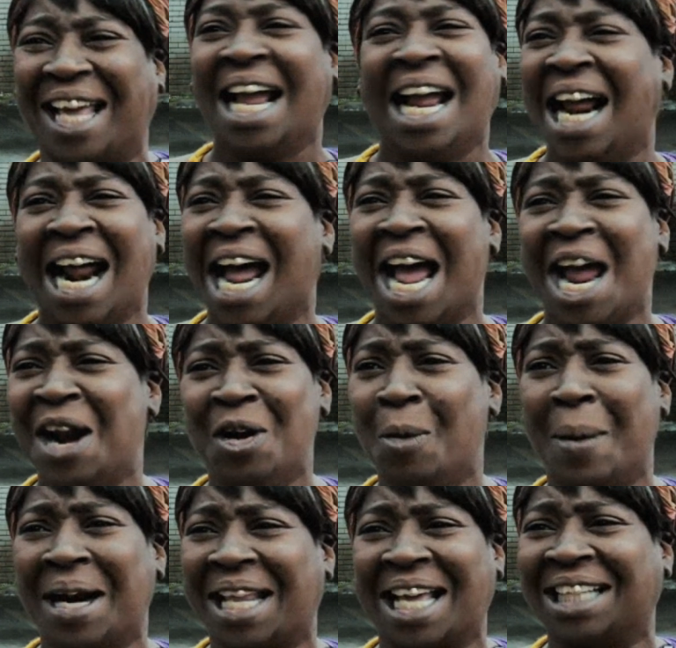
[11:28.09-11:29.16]
Now,
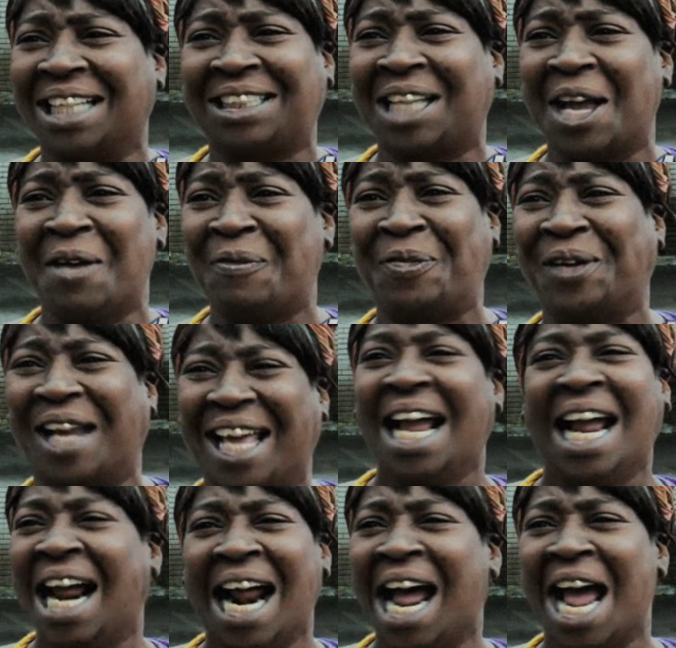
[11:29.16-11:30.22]
if we're talking
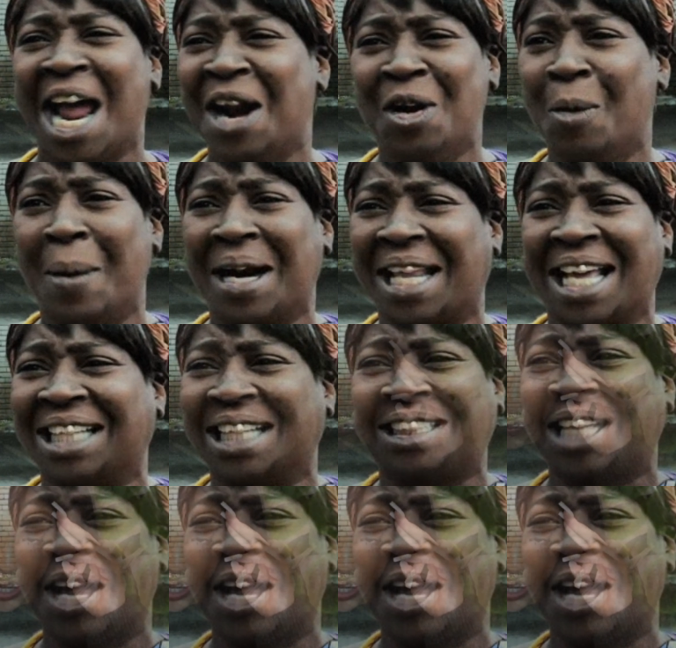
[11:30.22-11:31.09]
about higher dimensional